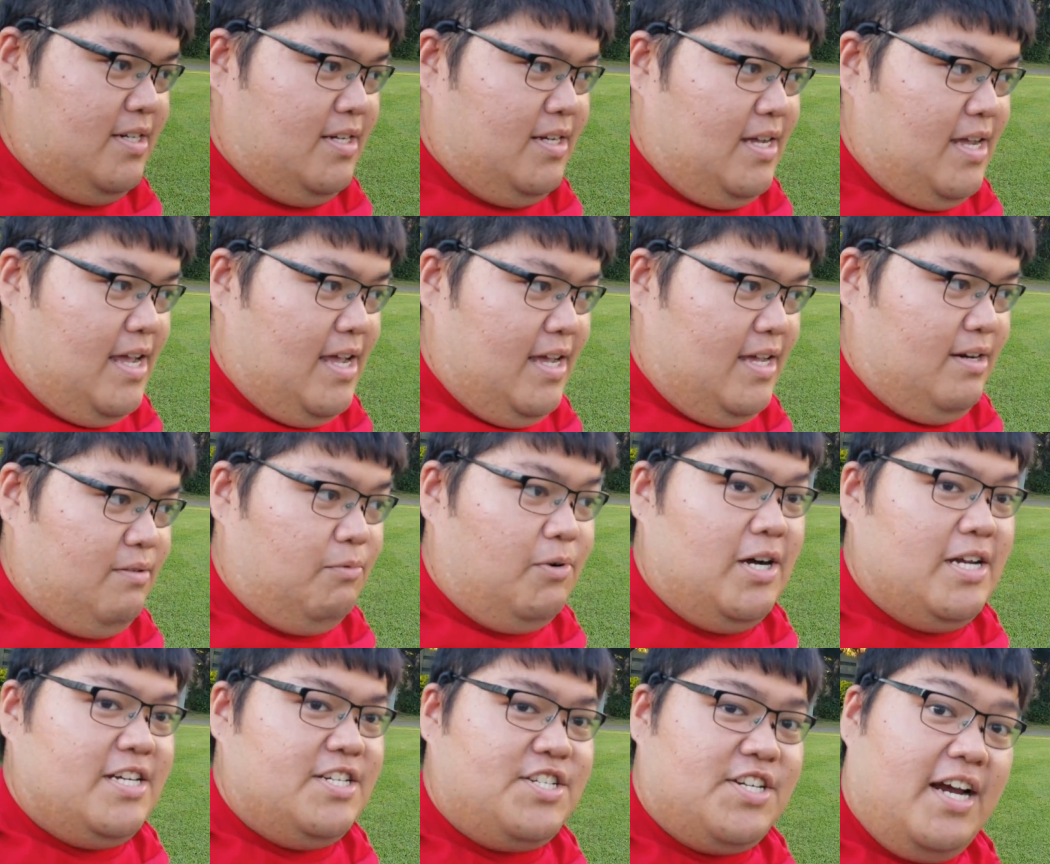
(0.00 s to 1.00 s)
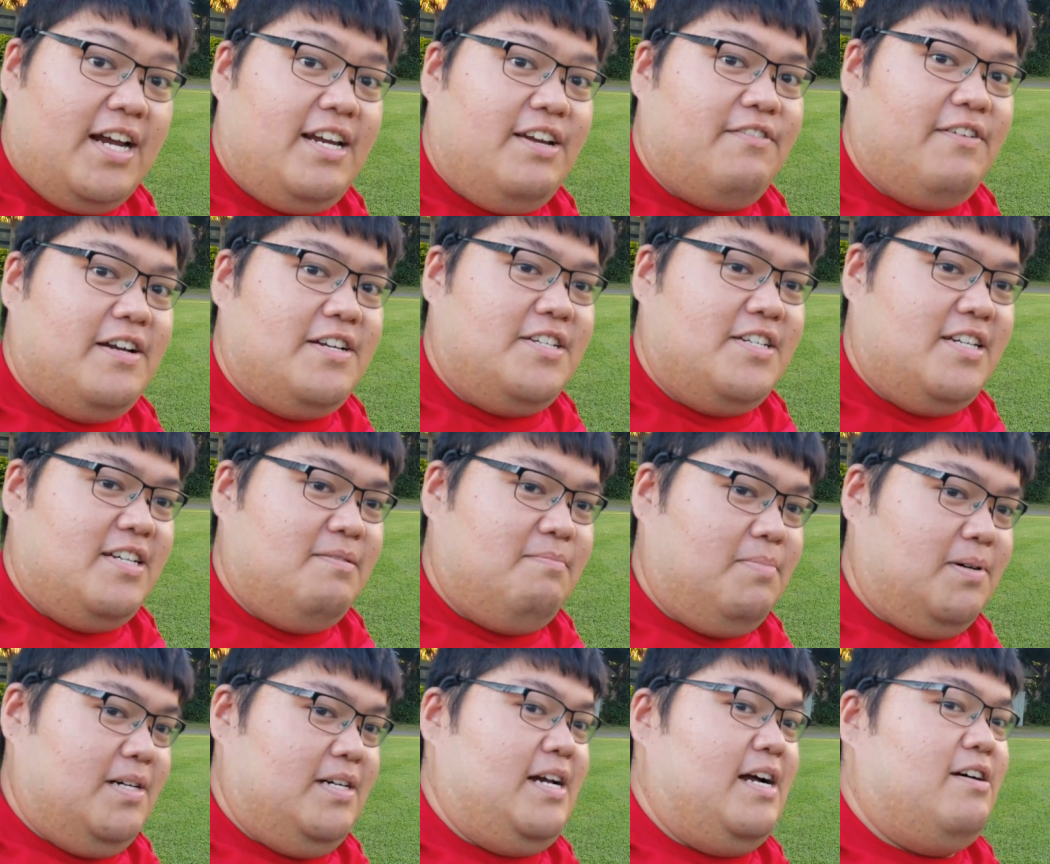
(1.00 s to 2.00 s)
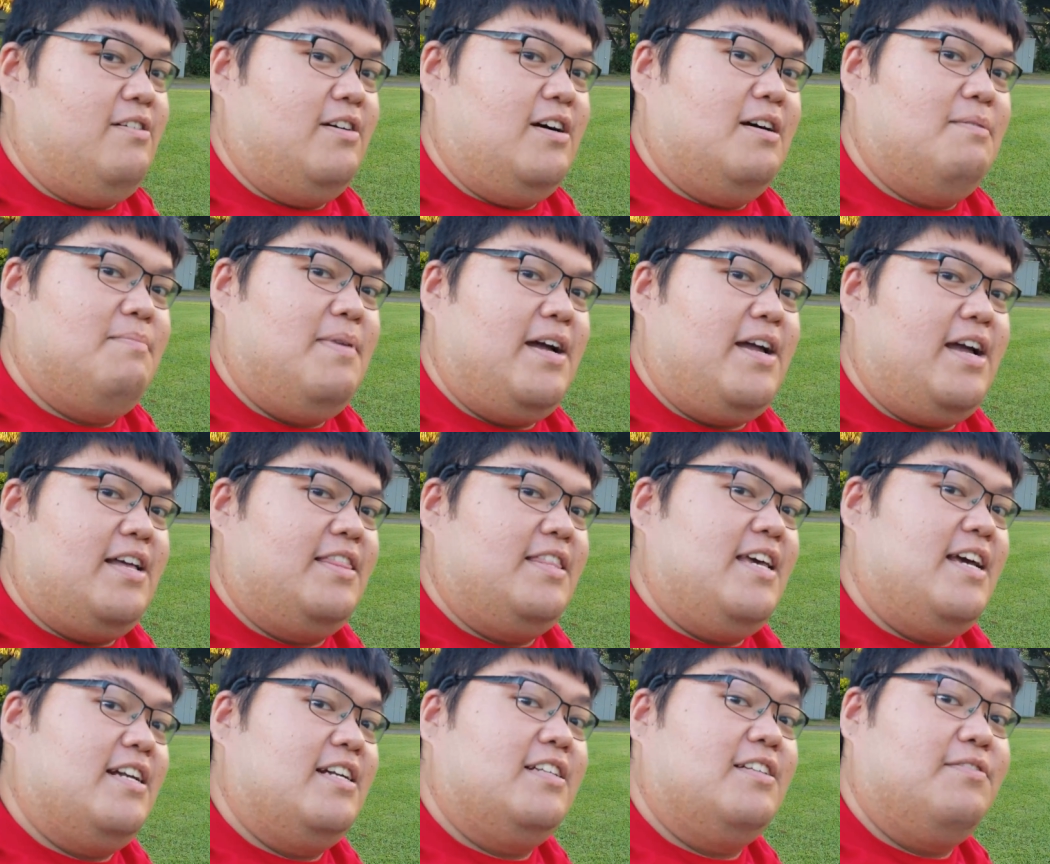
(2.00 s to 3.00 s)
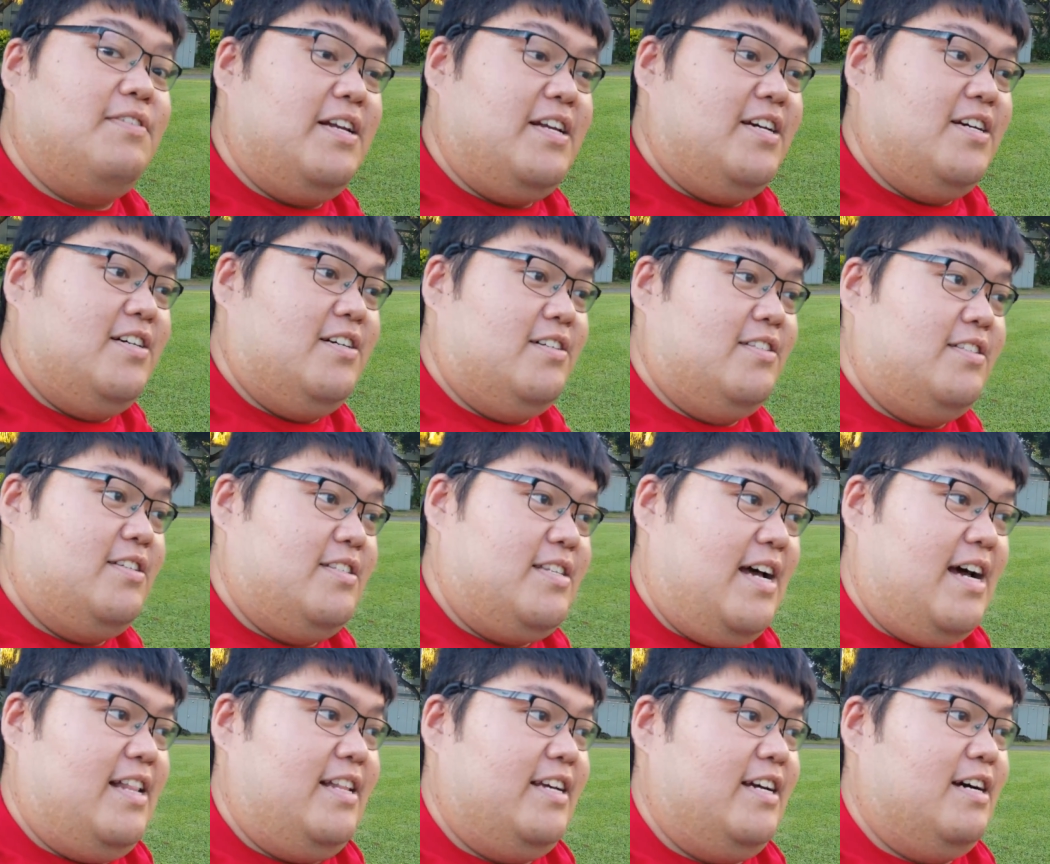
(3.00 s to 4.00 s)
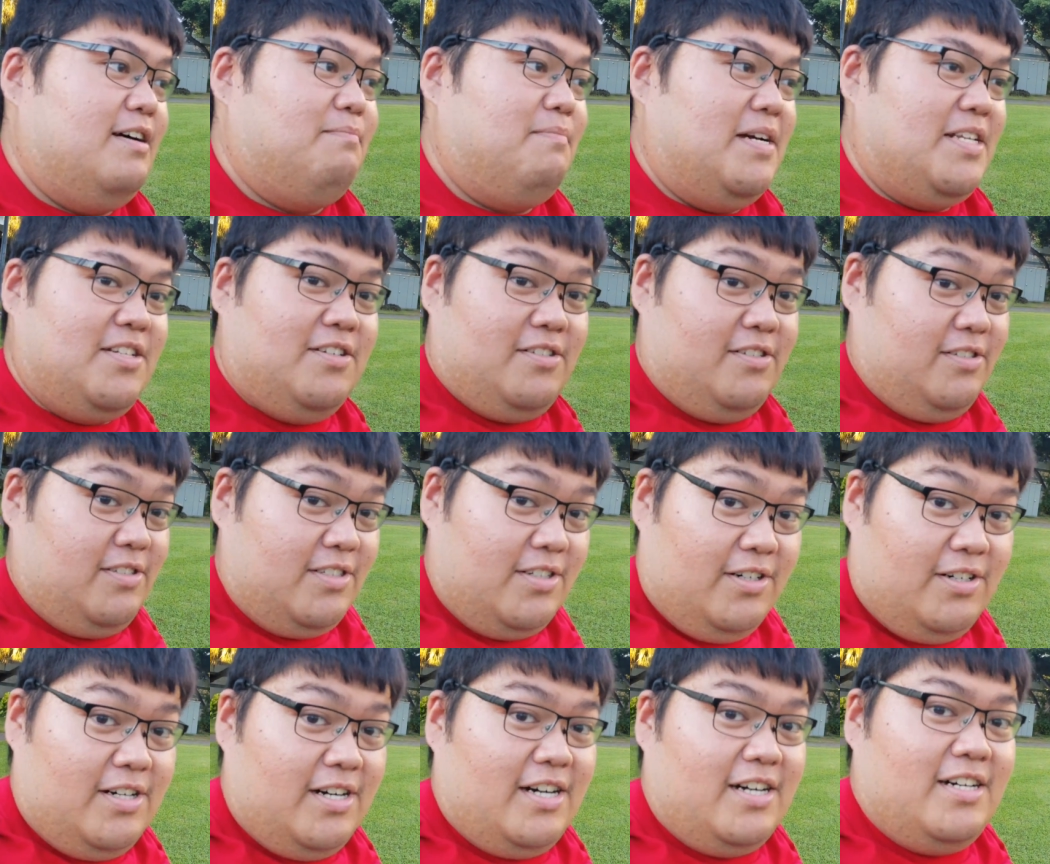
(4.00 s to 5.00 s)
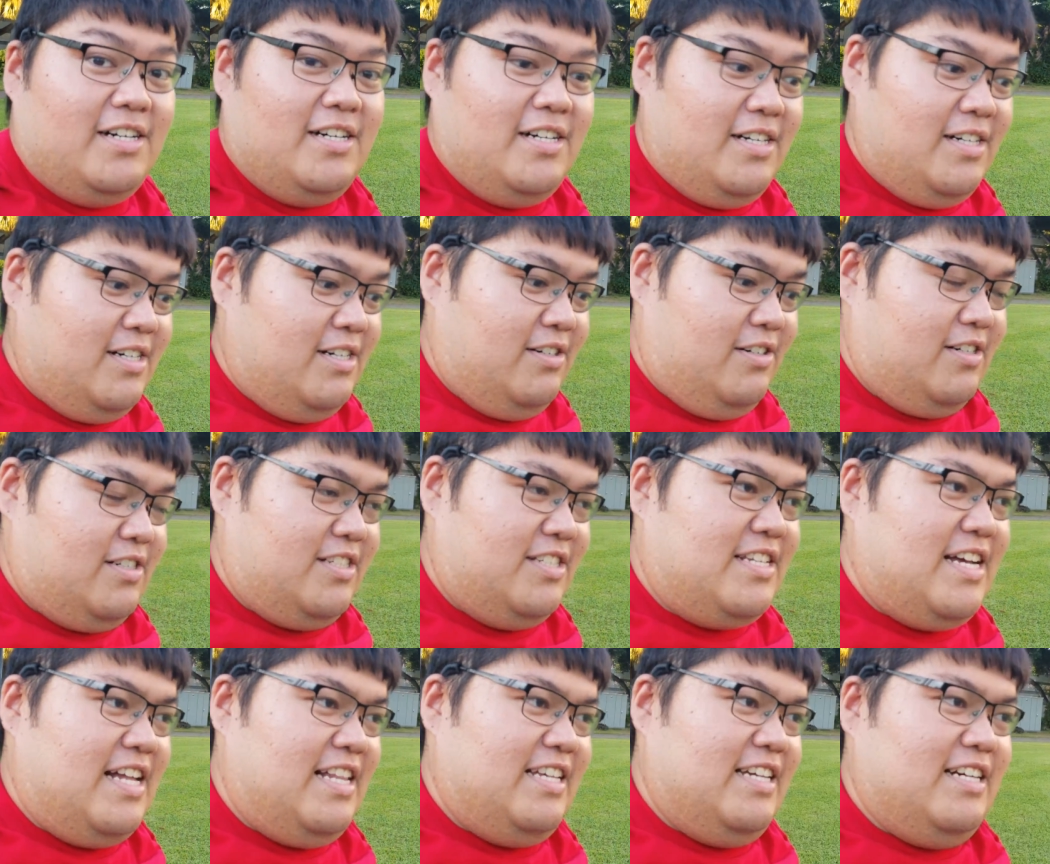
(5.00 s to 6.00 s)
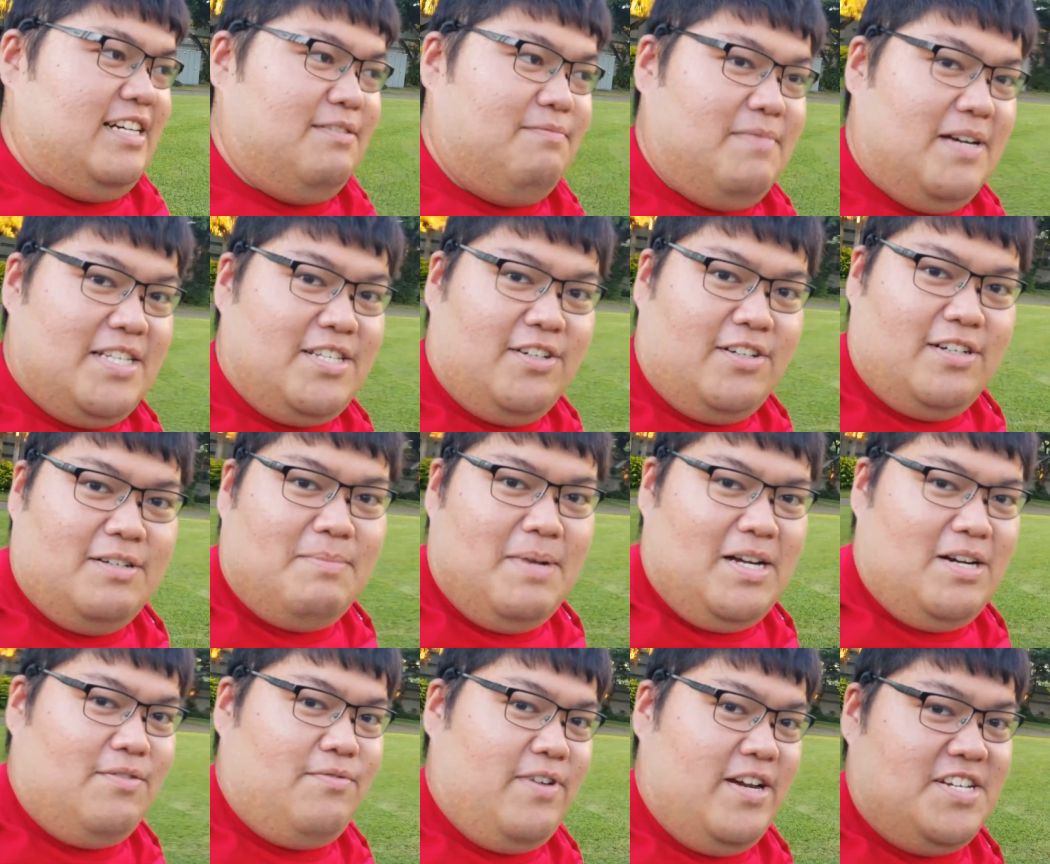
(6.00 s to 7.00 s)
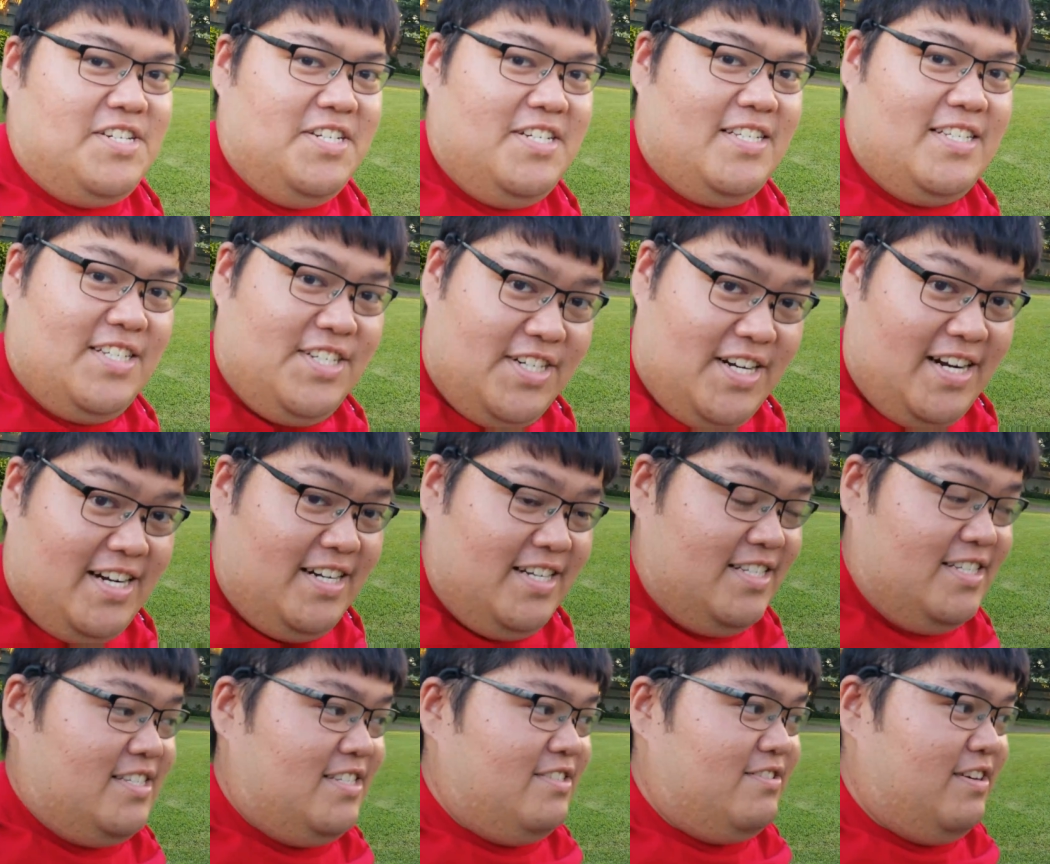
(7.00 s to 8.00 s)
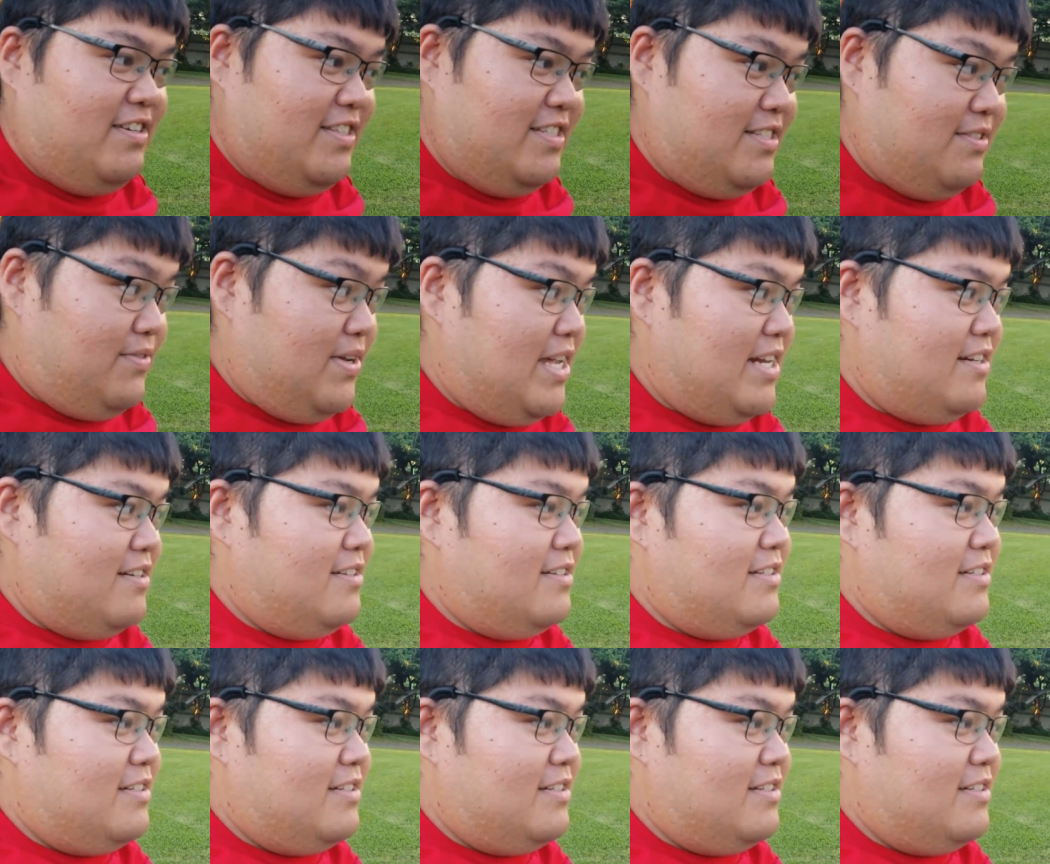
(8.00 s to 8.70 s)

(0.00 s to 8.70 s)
and 1 shiny Reggie, but I'll come back at the end of the video to tally up my total score, or to tally up my total amount of Reggies and shinies throughout this event.